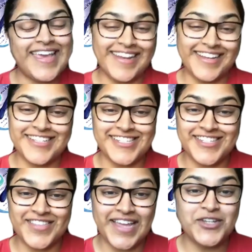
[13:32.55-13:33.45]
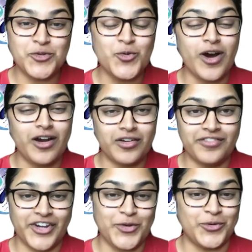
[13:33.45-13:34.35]
can attest to that. You are
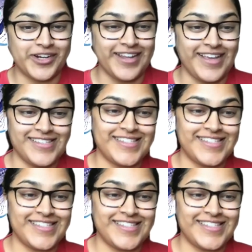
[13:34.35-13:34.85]
very organized.